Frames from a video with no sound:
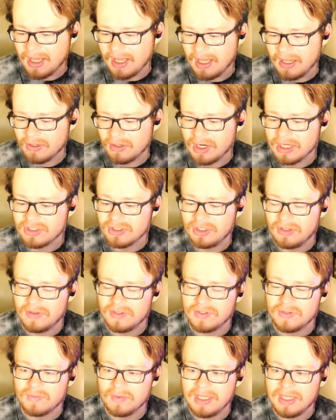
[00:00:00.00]
or actually
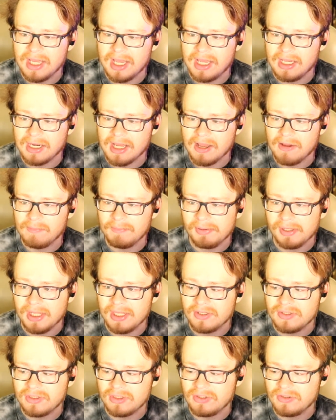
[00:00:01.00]
this weekend, I have
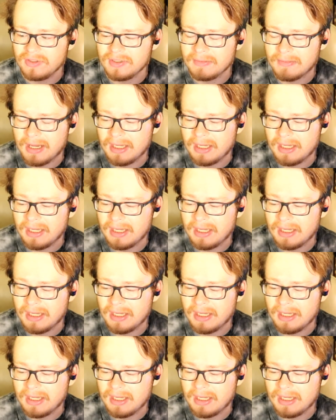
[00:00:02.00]
plans to do some